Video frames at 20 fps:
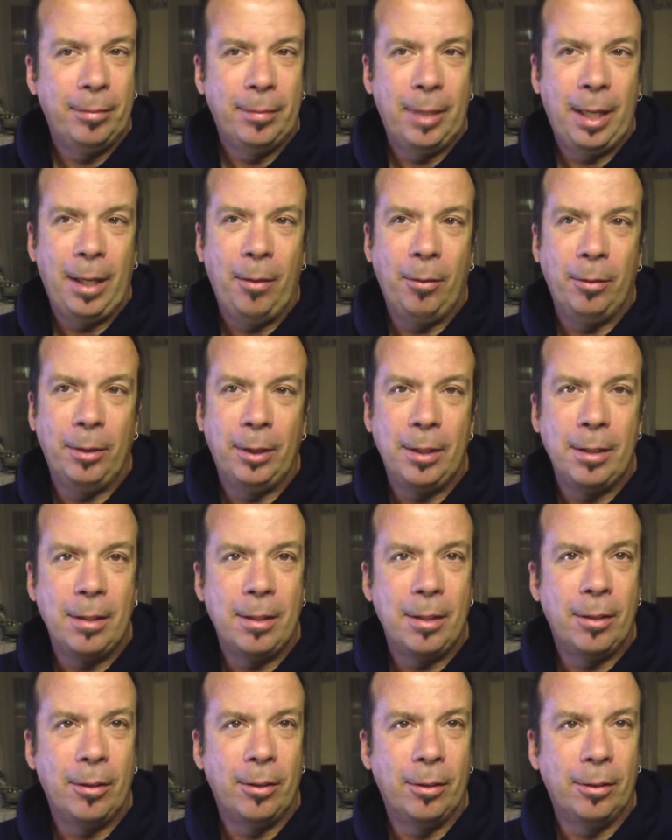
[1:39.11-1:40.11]
I don't
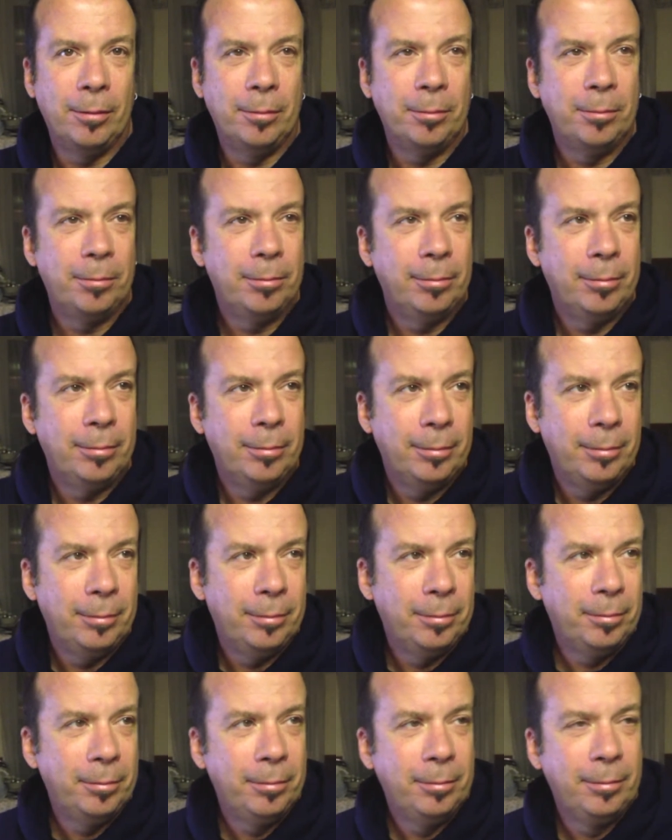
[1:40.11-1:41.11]
consider
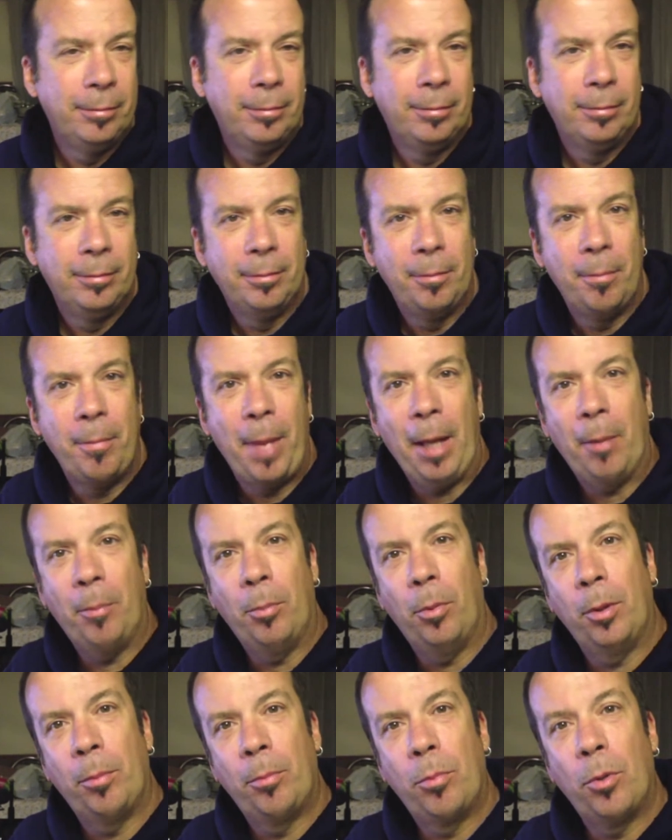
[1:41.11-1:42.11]

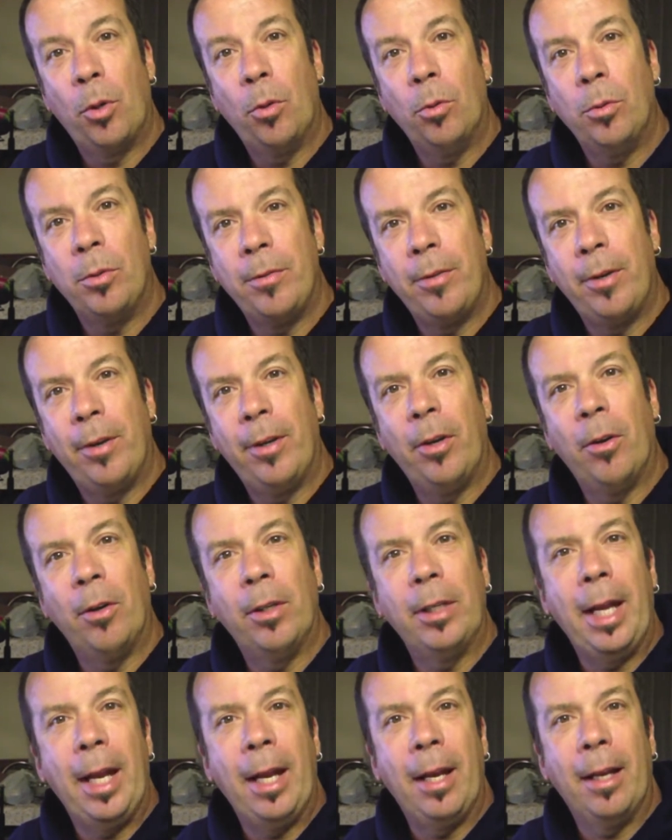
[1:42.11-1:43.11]
MacBook Pros very
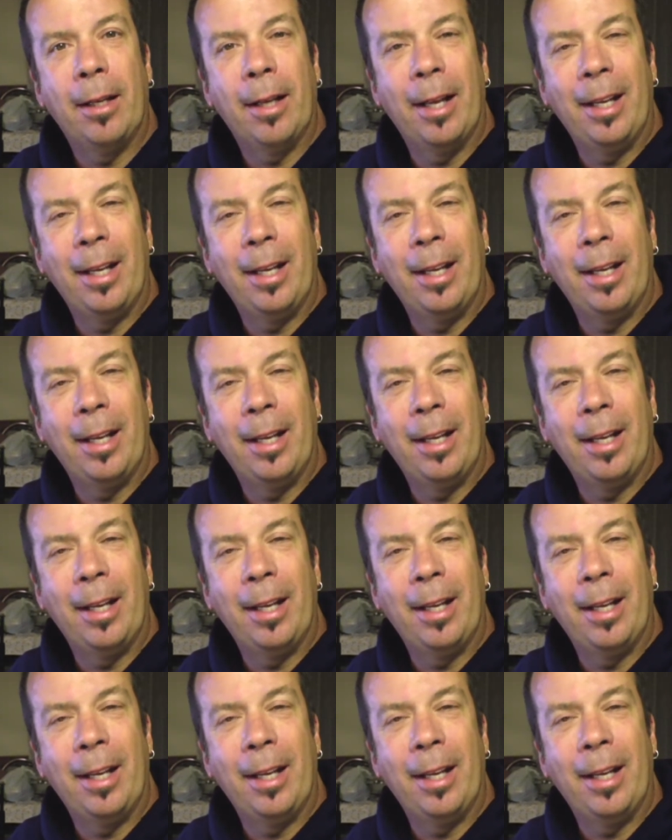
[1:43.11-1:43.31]
organic,